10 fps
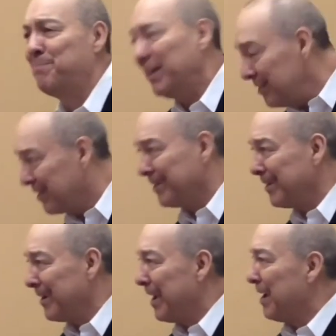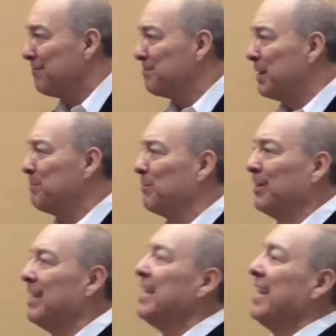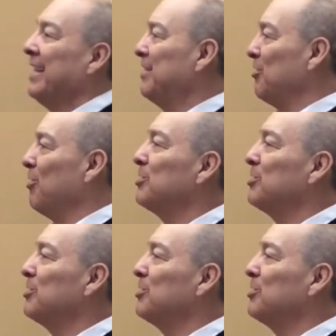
billion and a half people, and they're